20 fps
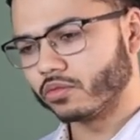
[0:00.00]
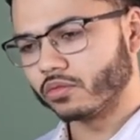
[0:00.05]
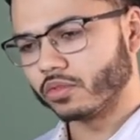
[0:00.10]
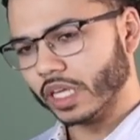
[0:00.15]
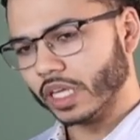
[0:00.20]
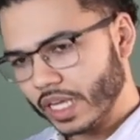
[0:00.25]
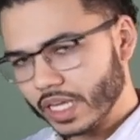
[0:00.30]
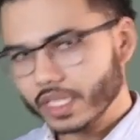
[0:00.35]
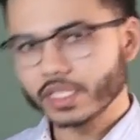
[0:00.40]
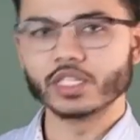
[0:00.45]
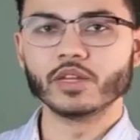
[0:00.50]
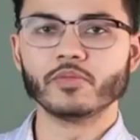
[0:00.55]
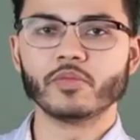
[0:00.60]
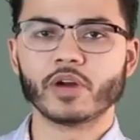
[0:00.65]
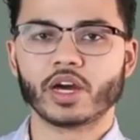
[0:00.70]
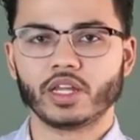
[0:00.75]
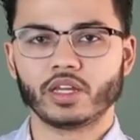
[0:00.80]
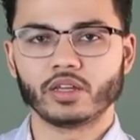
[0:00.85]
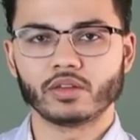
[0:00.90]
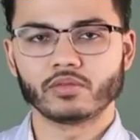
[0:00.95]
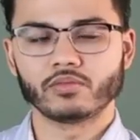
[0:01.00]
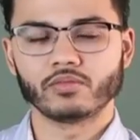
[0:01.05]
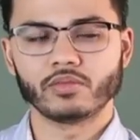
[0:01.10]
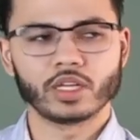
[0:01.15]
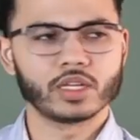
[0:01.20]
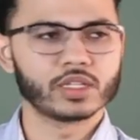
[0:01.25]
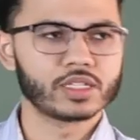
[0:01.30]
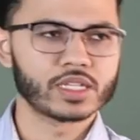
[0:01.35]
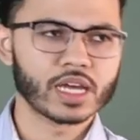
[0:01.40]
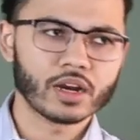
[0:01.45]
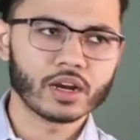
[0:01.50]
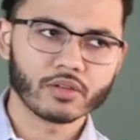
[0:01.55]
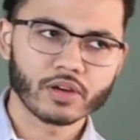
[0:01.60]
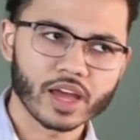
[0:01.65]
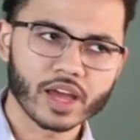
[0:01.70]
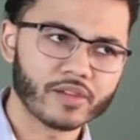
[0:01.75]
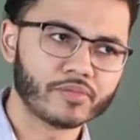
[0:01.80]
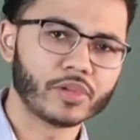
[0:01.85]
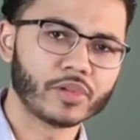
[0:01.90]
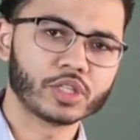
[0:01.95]
is the money? Because I don't
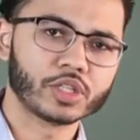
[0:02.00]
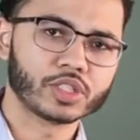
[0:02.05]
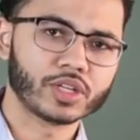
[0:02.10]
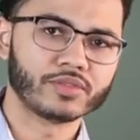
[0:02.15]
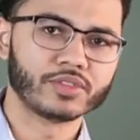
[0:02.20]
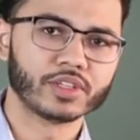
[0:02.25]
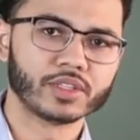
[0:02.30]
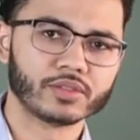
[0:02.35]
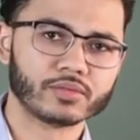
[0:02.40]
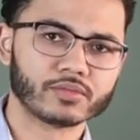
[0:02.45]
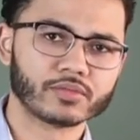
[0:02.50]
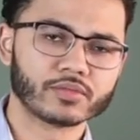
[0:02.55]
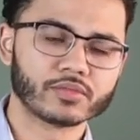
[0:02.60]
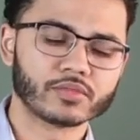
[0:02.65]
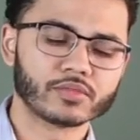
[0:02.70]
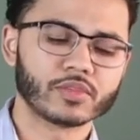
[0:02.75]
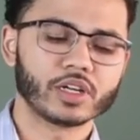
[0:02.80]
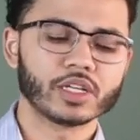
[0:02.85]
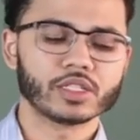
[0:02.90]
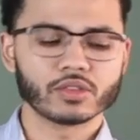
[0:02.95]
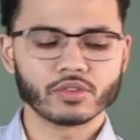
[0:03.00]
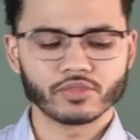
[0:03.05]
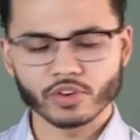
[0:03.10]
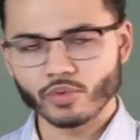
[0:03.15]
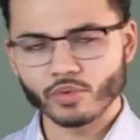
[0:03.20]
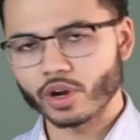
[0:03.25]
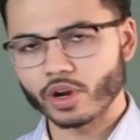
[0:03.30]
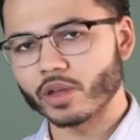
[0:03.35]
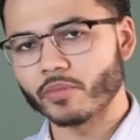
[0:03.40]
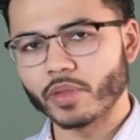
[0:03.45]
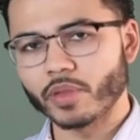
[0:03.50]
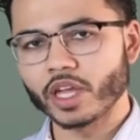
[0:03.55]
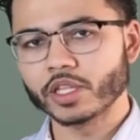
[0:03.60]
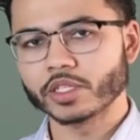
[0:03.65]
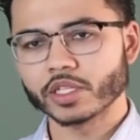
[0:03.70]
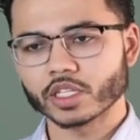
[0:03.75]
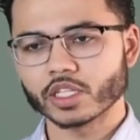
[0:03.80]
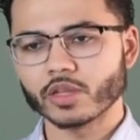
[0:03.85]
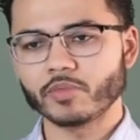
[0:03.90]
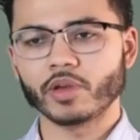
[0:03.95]
have much of it, right? So if you're working
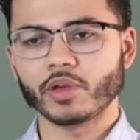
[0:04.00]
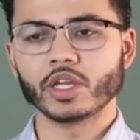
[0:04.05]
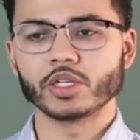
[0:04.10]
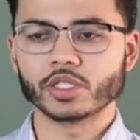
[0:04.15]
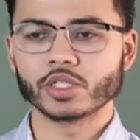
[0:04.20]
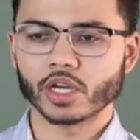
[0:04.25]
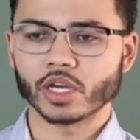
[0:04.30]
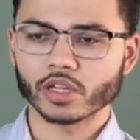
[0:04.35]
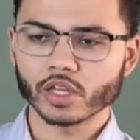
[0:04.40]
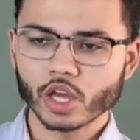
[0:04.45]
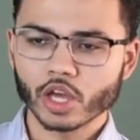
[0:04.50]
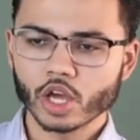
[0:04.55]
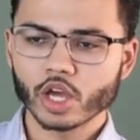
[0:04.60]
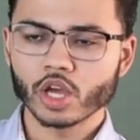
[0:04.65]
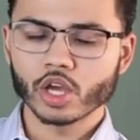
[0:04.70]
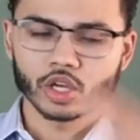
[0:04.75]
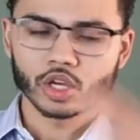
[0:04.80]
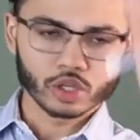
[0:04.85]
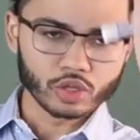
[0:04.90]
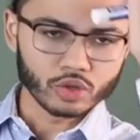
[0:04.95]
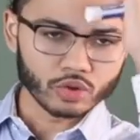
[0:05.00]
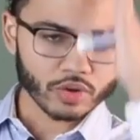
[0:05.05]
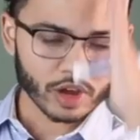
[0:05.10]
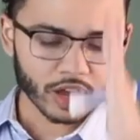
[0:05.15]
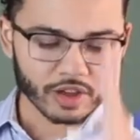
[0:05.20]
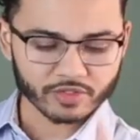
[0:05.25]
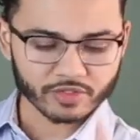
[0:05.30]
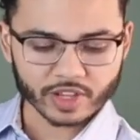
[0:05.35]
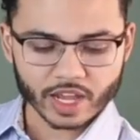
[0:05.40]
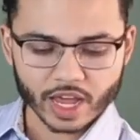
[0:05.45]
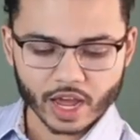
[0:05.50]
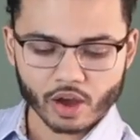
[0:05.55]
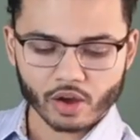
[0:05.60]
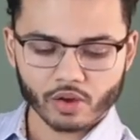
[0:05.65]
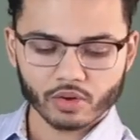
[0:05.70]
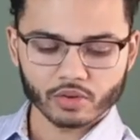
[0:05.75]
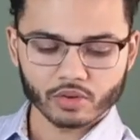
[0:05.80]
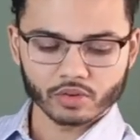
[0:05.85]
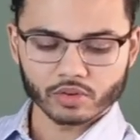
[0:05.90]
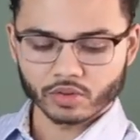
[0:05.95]
paycheck to paycheck, you have
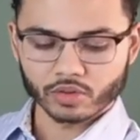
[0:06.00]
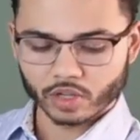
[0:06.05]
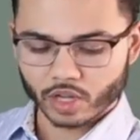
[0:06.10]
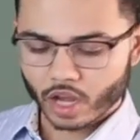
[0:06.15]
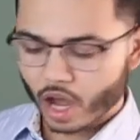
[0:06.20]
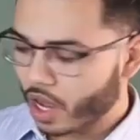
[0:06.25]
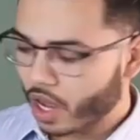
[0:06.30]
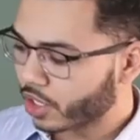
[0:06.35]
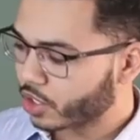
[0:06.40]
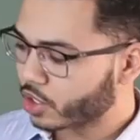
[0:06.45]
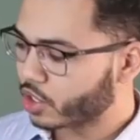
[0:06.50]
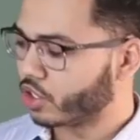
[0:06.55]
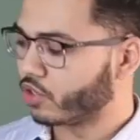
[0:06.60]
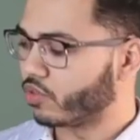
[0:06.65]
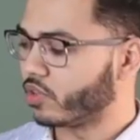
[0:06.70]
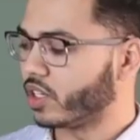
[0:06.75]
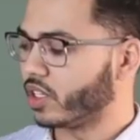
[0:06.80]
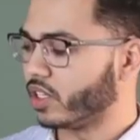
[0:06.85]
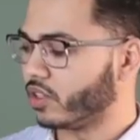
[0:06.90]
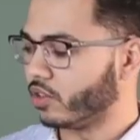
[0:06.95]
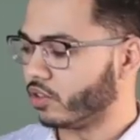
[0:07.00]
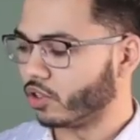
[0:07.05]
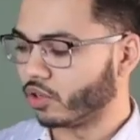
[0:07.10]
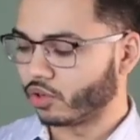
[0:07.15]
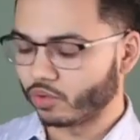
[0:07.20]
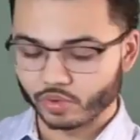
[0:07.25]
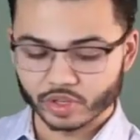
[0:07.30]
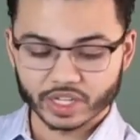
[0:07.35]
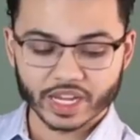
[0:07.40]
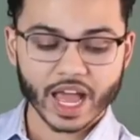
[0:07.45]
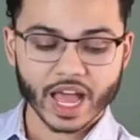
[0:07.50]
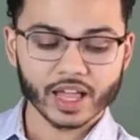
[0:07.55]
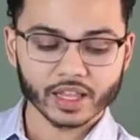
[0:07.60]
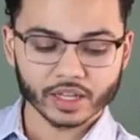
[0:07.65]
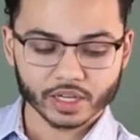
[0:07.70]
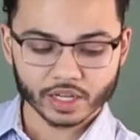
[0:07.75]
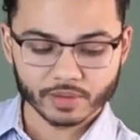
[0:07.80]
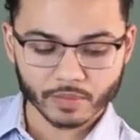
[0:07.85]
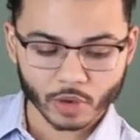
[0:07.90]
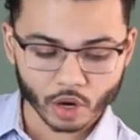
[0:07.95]
now gone into your, your
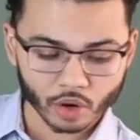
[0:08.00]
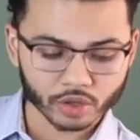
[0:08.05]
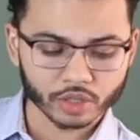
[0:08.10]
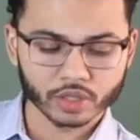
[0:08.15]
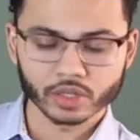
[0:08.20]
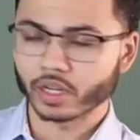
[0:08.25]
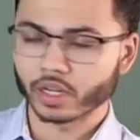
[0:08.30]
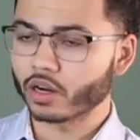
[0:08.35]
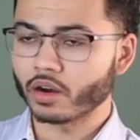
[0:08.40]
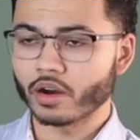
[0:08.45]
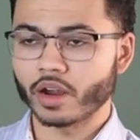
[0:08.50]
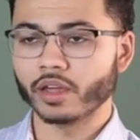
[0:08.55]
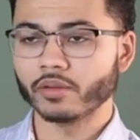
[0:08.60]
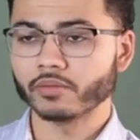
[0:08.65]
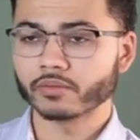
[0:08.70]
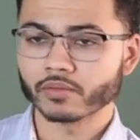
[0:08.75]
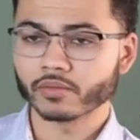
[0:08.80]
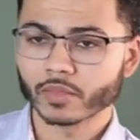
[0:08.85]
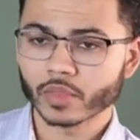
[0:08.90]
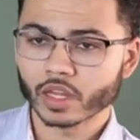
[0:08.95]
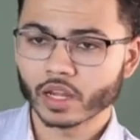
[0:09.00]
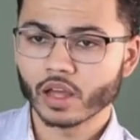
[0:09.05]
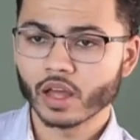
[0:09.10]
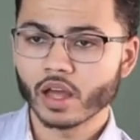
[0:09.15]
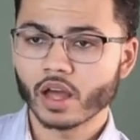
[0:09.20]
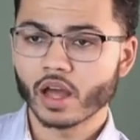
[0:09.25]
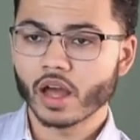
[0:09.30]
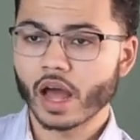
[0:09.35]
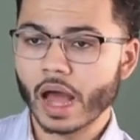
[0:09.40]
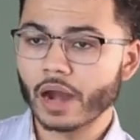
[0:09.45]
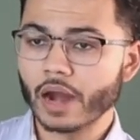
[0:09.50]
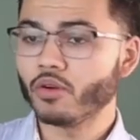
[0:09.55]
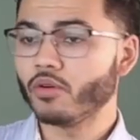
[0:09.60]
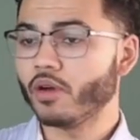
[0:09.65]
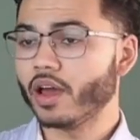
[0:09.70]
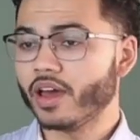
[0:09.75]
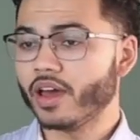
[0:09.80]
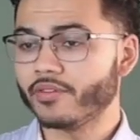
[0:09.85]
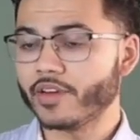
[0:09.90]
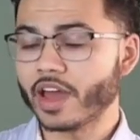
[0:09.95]
reality mode and you're like, all right, I don't
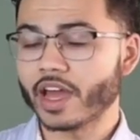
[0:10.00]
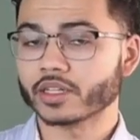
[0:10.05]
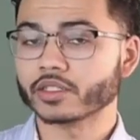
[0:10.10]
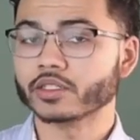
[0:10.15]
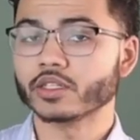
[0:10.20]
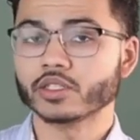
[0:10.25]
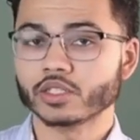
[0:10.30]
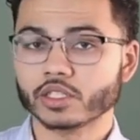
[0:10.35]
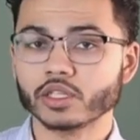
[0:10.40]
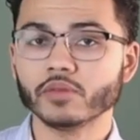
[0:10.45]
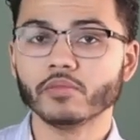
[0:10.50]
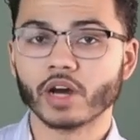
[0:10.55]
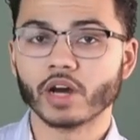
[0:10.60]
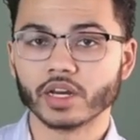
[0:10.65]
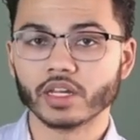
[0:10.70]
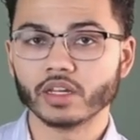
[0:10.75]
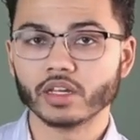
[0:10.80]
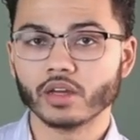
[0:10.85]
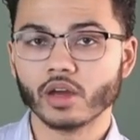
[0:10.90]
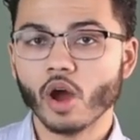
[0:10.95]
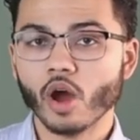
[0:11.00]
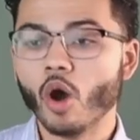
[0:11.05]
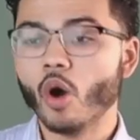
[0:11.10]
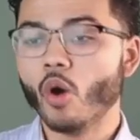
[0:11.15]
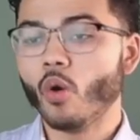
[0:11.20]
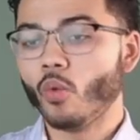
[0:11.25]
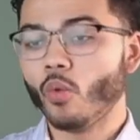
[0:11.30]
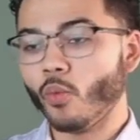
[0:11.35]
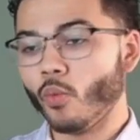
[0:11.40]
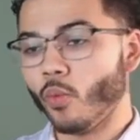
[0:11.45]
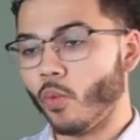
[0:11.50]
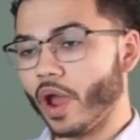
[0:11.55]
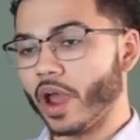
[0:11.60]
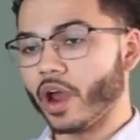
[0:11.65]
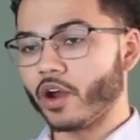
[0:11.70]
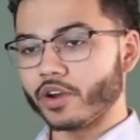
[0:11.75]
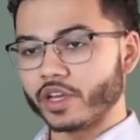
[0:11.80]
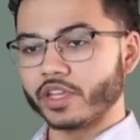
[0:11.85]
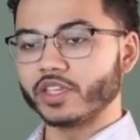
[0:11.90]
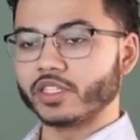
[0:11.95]
have access to money.
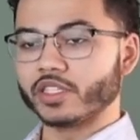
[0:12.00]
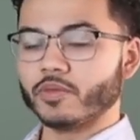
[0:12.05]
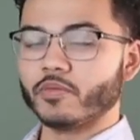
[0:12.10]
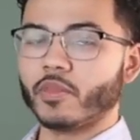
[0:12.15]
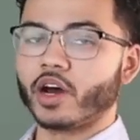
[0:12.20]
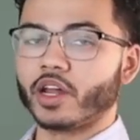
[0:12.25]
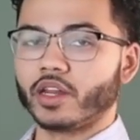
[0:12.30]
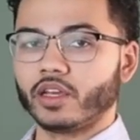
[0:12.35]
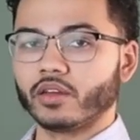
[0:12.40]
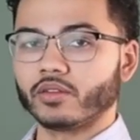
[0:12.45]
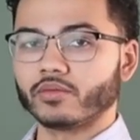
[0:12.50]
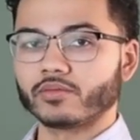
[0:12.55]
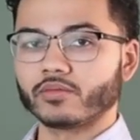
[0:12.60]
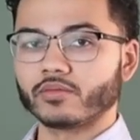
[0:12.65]
Where is the money?